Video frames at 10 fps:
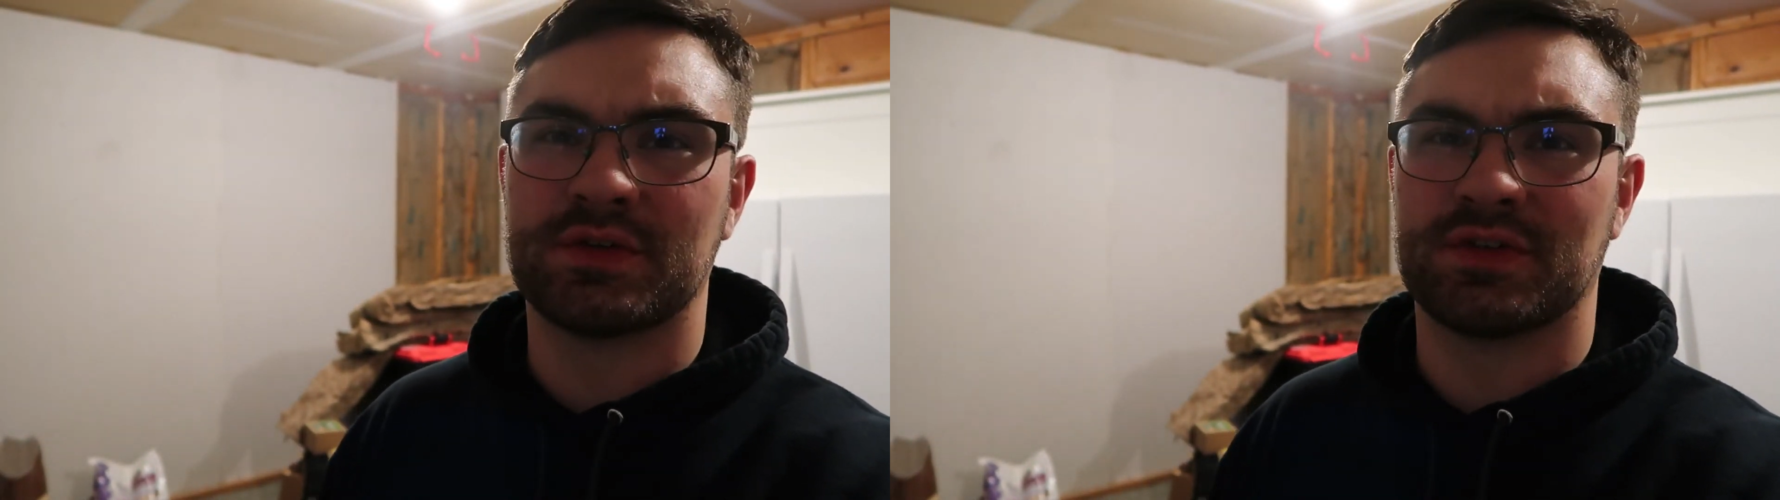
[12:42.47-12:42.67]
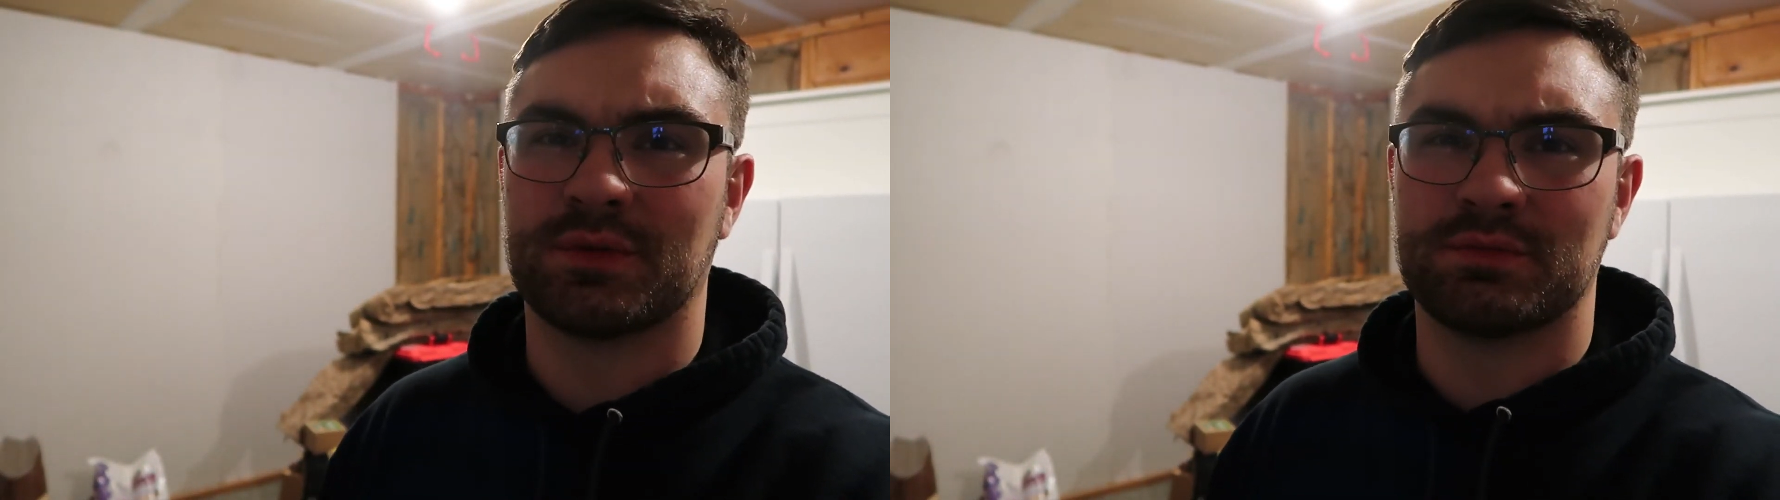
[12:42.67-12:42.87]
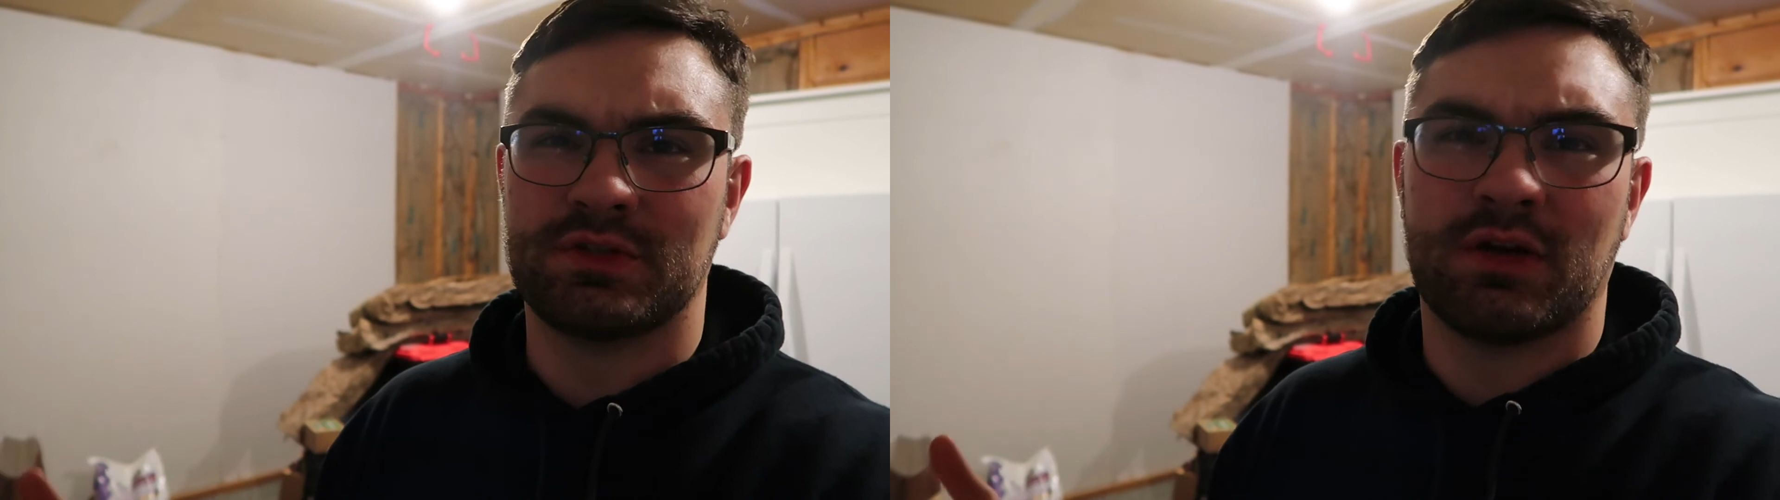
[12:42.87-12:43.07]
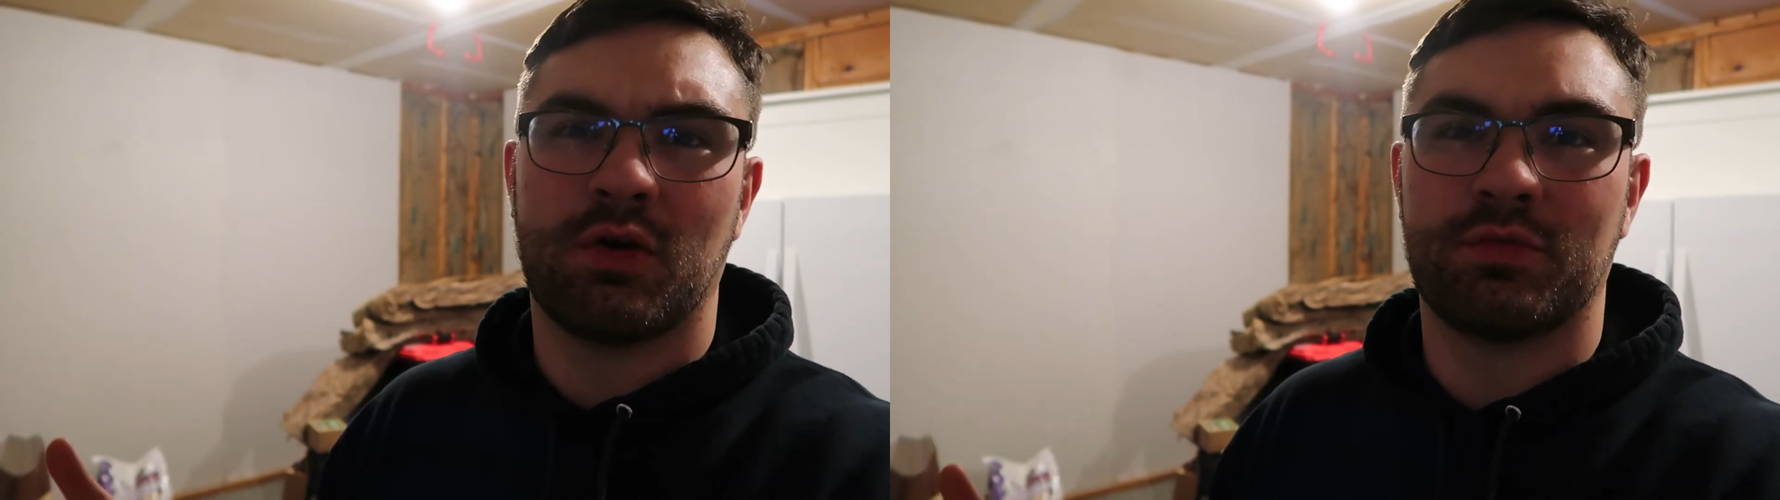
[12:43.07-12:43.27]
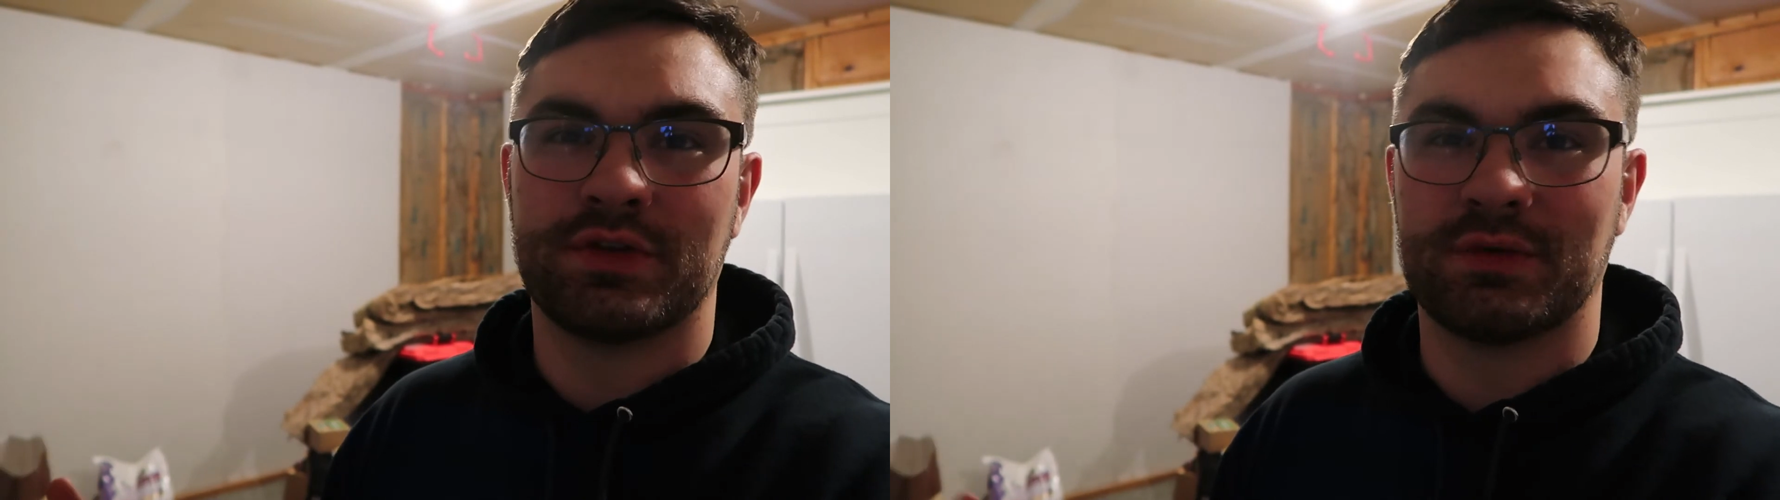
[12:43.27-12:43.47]
so you know,
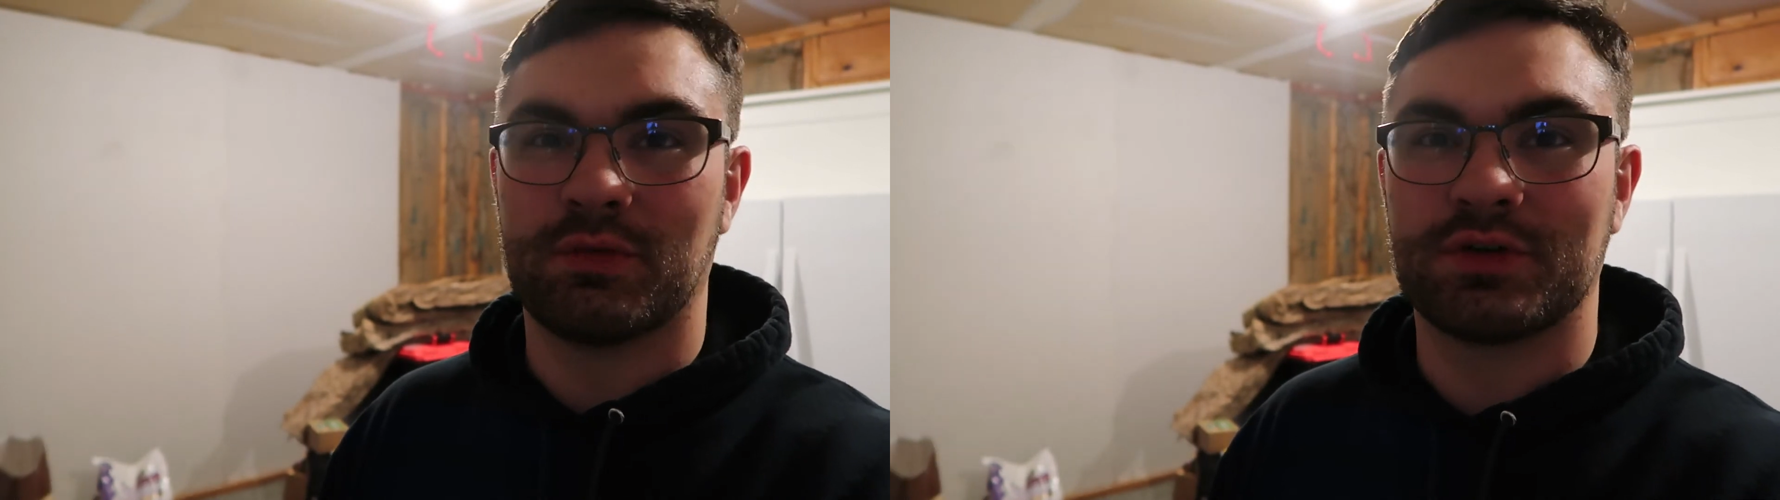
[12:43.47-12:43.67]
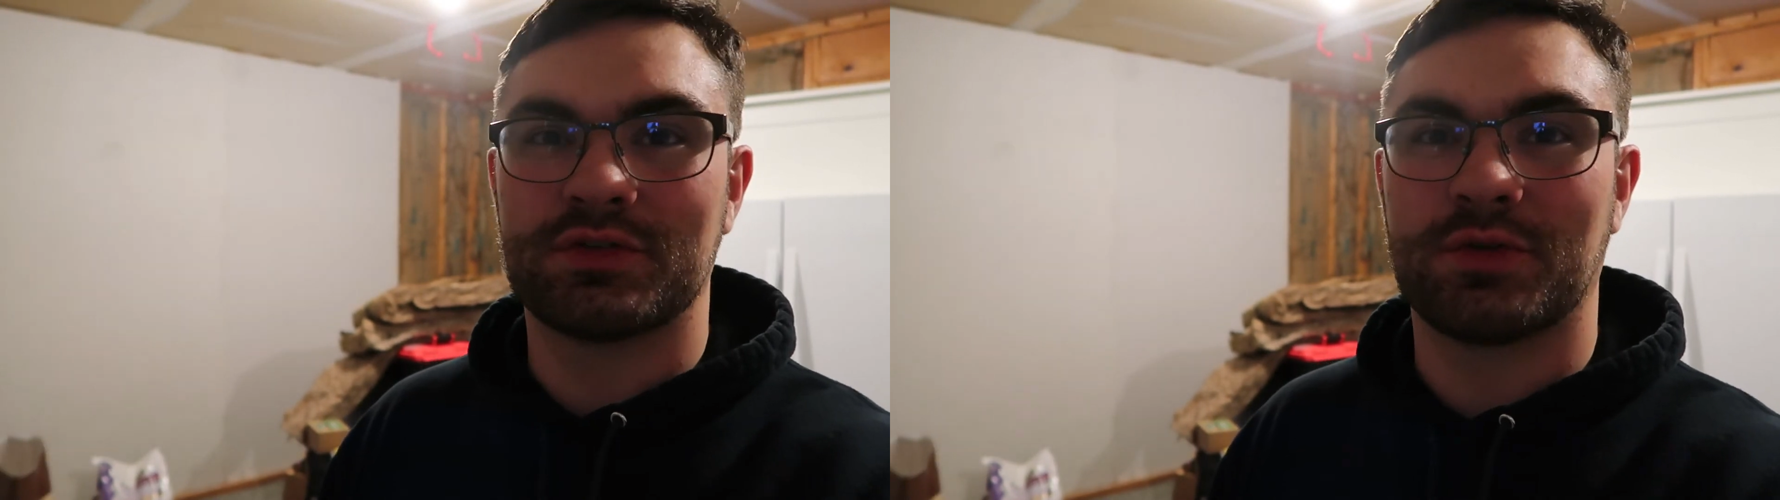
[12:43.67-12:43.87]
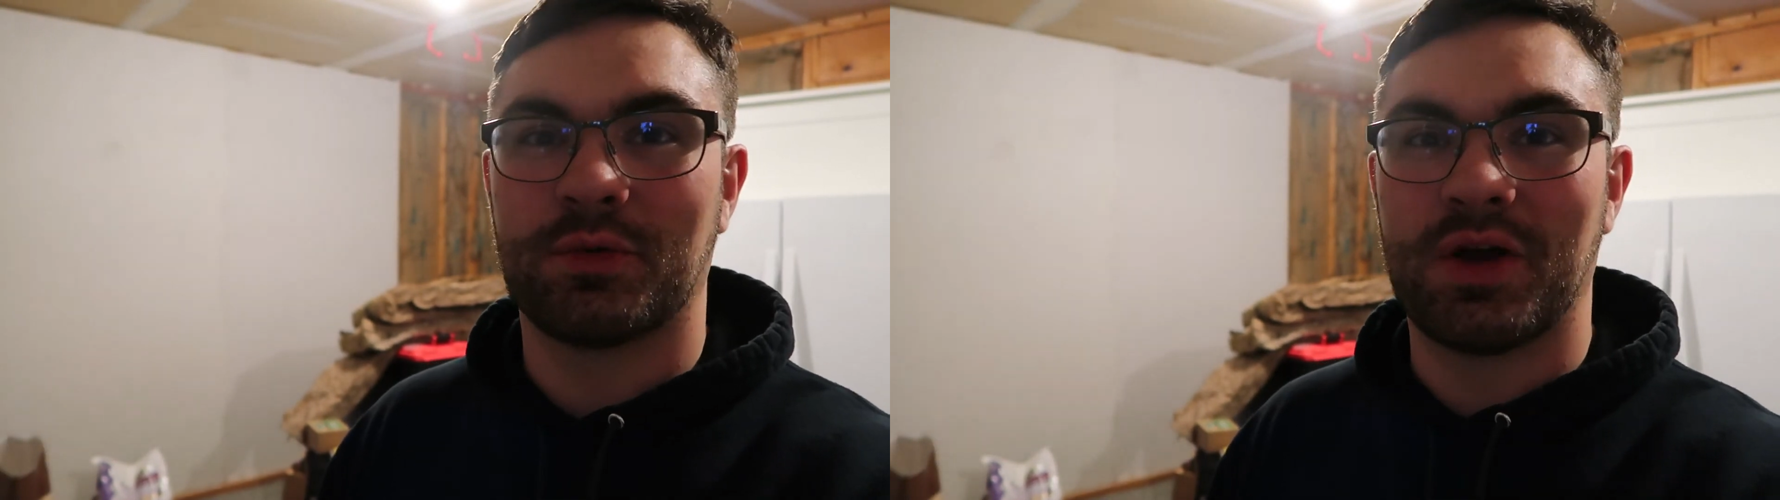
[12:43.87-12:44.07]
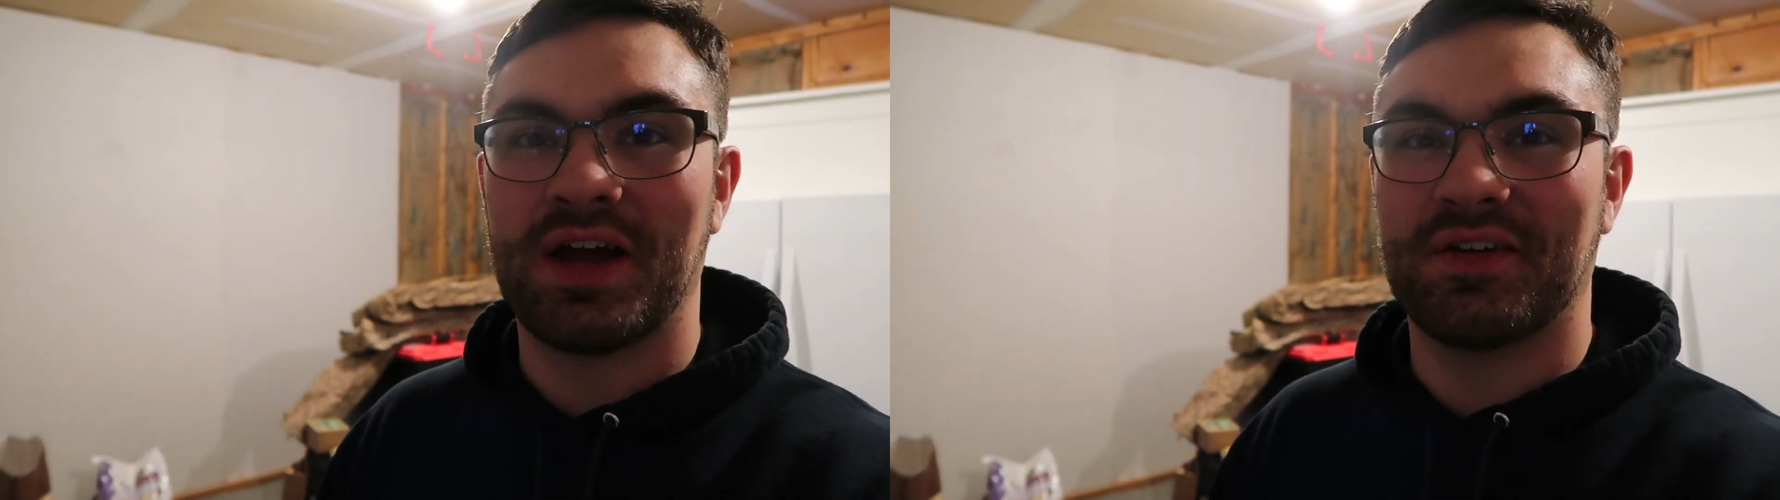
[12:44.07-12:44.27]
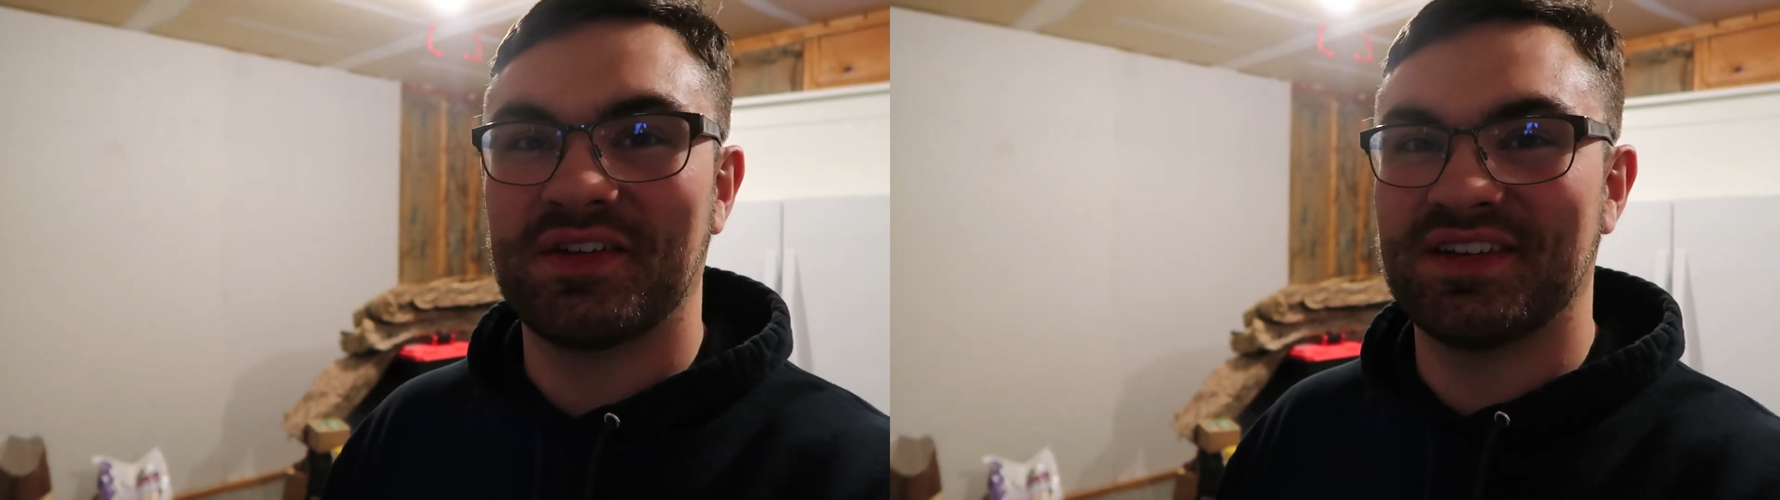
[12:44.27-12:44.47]
hopefully it works for a
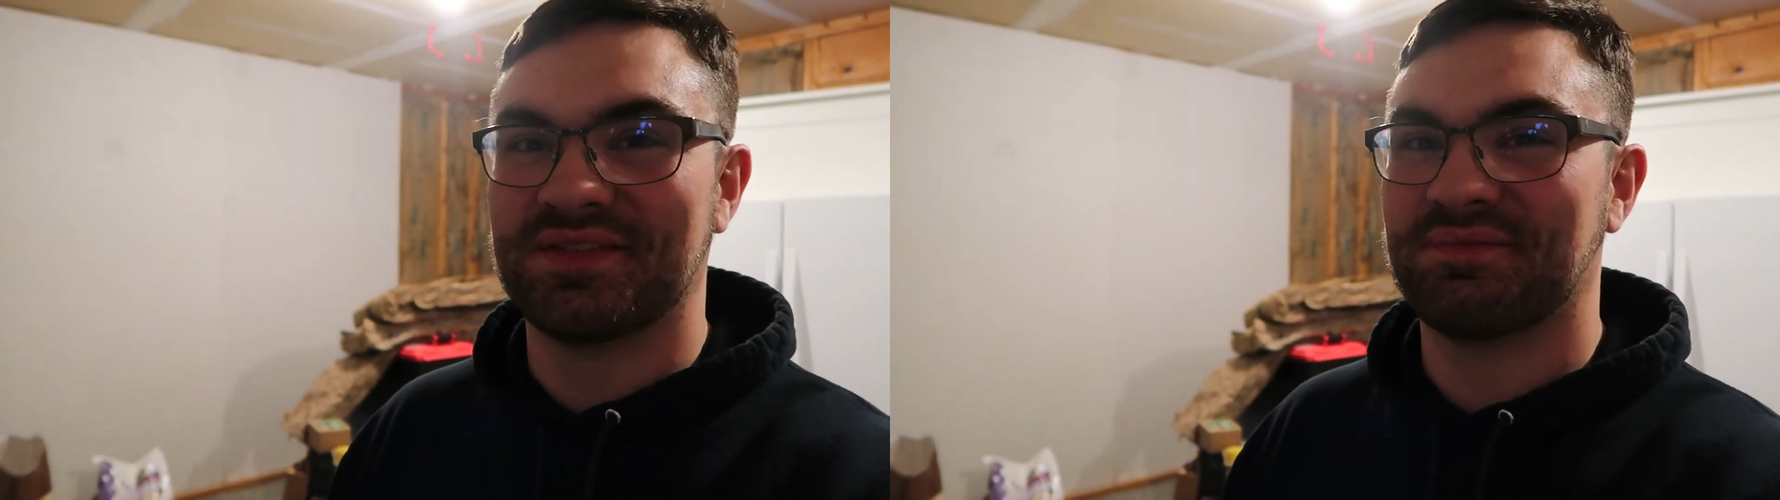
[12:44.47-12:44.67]
while.